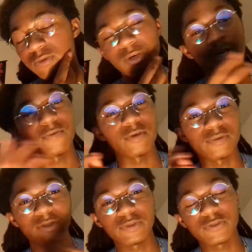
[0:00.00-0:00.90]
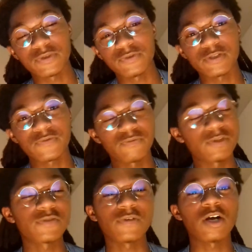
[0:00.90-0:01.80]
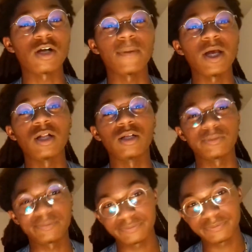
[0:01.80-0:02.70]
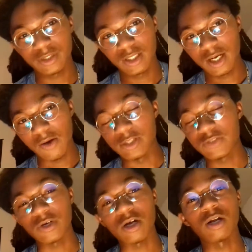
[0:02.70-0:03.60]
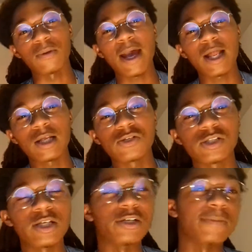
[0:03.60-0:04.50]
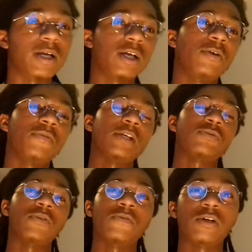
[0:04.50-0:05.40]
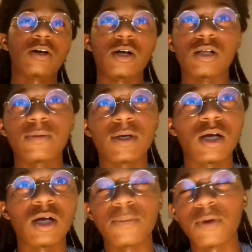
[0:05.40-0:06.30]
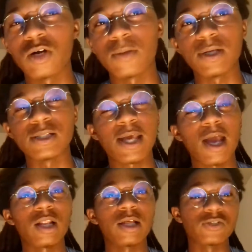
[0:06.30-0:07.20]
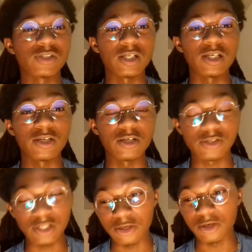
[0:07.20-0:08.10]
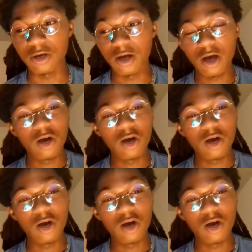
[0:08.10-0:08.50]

Whatever. We just finna call him L. We just finna call him Kal-El Senior, my nigga. That's what we finna call him. Going up against Kal-El Senior.